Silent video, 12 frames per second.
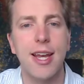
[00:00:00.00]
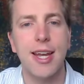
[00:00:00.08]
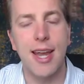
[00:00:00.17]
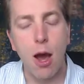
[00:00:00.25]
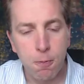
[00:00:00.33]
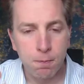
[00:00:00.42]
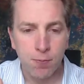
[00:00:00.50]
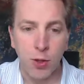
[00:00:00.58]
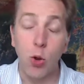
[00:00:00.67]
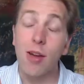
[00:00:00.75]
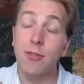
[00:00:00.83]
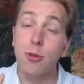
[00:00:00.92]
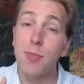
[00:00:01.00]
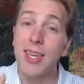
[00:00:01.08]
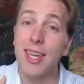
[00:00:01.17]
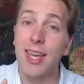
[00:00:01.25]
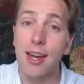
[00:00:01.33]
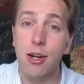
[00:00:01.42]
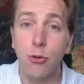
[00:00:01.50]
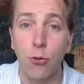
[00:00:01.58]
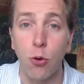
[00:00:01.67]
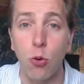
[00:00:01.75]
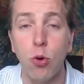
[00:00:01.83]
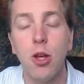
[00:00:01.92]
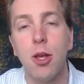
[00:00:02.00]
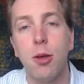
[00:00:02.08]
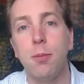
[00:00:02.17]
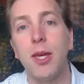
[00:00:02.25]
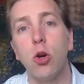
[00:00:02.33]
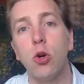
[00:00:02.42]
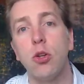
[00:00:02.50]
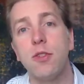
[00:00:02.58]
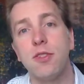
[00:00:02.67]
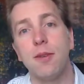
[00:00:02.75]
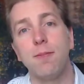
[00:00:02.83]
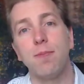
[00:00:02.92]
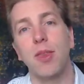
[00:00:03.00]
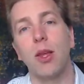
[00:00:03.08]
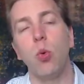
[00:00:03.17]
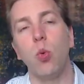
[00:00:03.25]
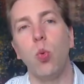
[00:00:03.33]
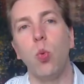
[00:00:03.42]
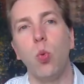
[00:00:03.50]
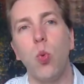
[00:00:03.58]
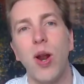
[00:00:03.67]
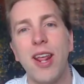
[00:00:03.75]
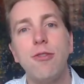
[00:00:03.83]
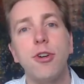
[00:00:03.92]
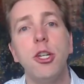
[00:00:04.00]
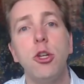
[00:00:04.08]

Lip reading: Now, you have to be careful, because whatever you